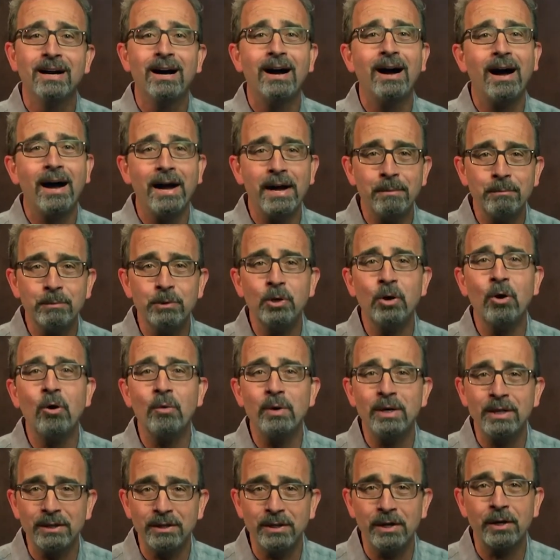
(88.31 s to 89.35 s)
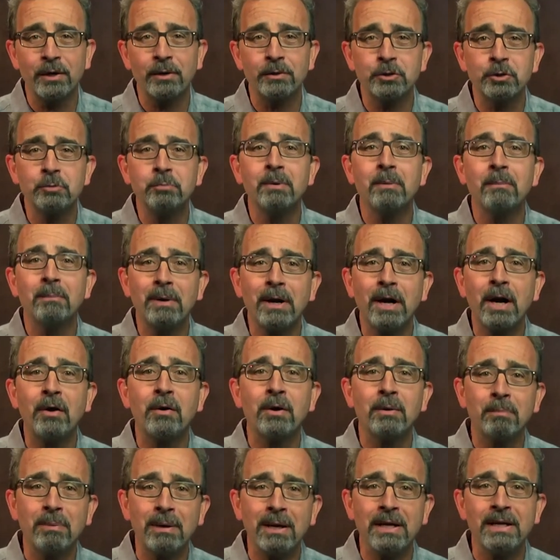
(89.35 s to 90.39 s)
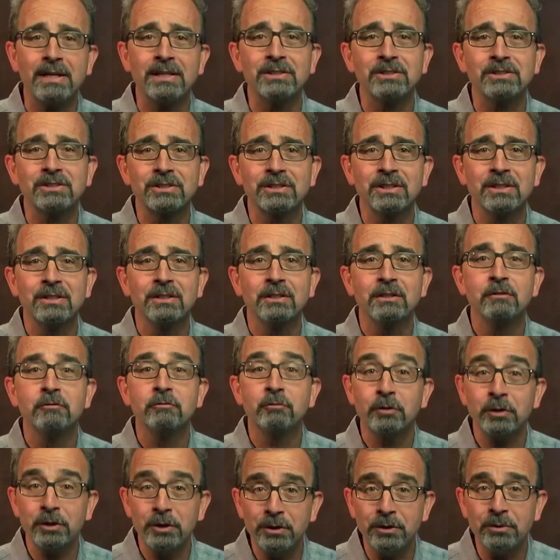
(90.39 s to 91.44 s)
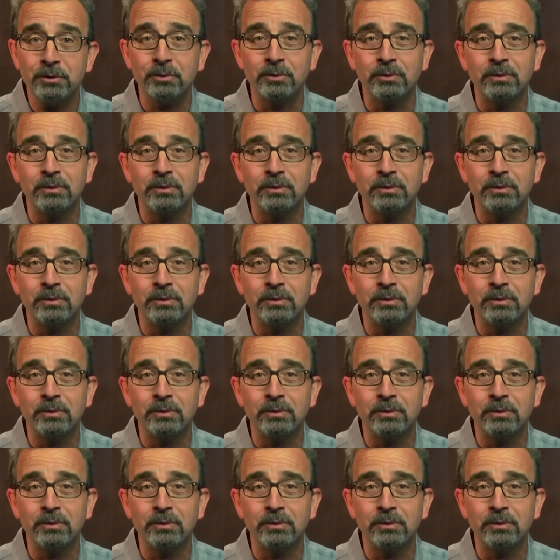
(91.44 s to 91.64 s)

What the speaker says: I am going there to prepare a place for you.